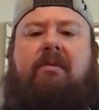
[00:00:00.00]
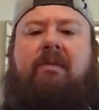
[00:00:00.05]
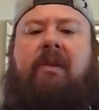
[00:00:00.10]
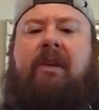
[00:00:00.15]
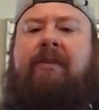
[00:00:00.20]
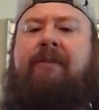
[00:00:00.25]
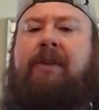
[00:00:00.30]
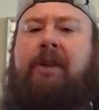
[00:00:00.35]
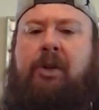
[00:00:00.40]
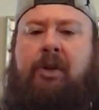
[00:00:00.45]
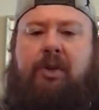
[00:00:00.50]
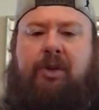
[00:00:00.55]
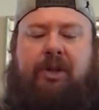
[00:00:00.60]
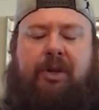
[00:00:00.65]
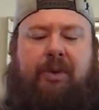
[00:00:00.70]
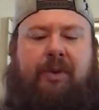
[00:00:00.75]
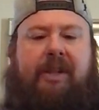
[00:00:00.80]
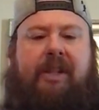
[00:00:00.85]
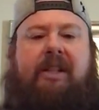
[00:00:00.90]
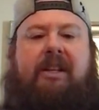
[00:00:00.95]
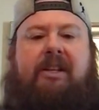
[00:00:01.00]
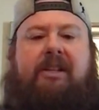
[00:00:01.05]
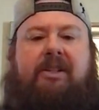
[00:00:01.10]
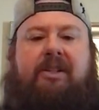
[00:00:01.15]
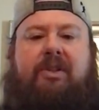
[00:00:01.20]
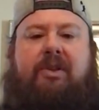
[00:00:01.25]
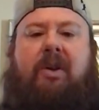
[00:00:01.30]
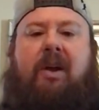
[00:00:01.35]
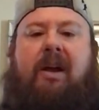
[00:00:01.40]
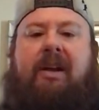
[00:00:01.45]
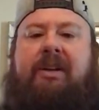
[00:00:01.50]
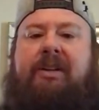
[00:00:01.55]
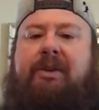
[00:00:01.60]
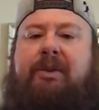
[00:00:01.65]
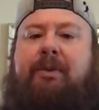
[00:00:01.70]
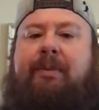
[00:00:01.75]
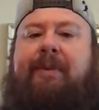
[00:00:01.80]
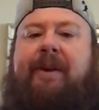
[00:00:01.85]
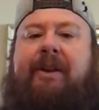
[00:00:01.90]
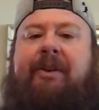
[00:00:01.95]
If you're doing these, try and
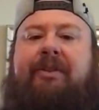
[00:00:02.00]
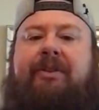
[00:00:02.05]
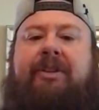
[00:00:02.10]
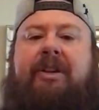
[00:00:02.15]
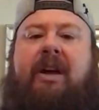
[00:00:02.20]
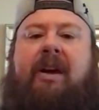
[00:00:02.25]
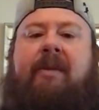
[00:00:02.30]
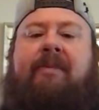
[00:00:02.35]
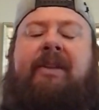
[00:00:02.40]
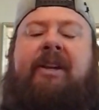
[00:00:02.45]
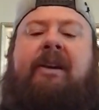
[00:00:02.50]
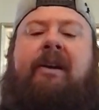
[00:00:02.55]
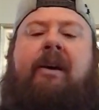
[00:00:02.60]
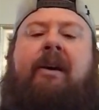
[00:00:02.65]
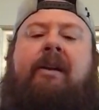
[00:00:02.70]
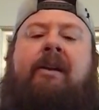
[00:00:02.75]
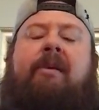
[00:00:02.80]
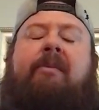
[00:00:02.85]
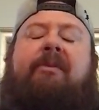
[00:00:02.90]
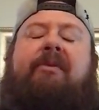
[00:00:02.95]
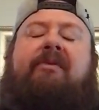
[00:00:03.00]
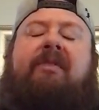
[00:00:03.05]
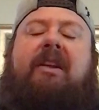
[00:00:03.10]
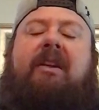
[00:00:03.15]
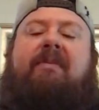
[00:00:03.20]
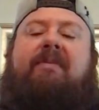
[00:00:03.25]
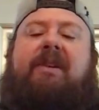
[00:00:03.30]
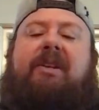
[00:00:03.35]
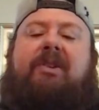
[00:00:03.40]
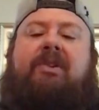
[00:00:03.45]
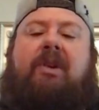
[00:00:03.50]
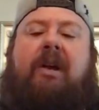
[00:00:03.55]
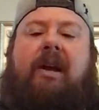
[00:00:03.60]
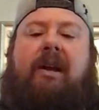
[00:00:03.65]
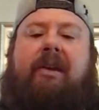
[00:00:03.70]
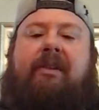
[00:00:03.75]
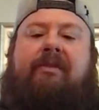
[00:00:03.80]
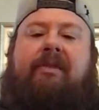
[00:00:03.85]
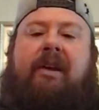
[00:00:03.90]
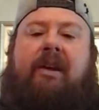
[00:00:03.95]
do a better job than I am of keeping
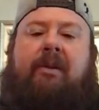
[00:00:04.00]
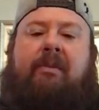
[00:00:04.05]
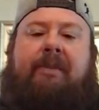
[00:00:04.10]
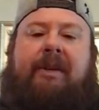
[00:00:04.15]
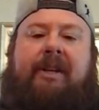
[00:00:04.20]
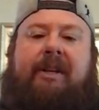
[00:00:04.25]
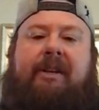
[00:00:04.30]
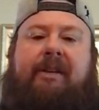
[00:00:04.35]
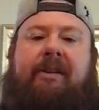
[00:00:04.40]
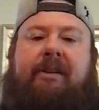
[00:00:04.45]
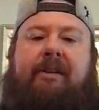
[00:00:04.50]
track of how many.